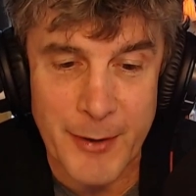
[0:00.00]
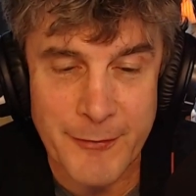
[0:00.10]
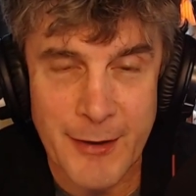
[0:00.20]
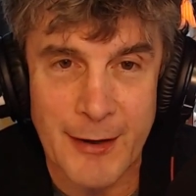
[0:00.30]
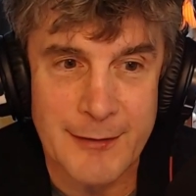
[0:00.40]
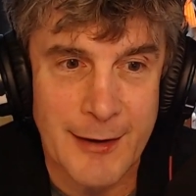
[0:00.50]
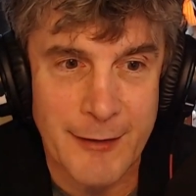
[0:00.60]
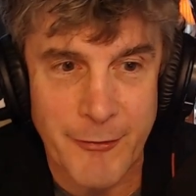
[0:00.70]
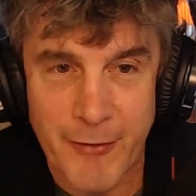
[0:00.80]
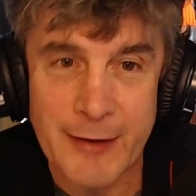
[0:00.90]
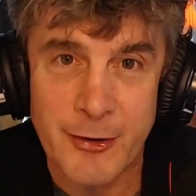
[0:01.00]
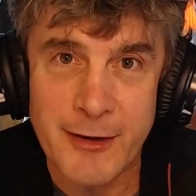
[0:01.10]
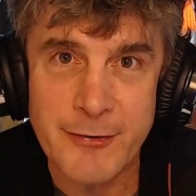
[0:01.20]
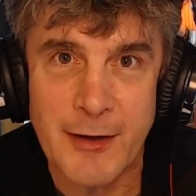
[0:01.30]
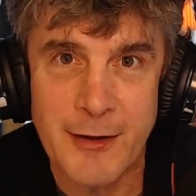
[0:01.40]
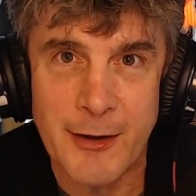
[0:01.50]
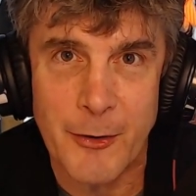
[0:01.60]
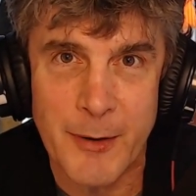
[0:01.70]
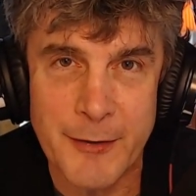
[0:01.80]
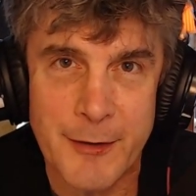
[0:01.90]
We've got Dave Evangelista
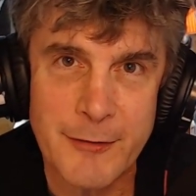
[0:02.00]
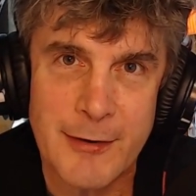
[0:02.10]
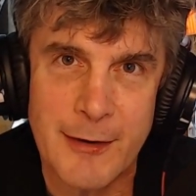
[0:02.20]
here with us.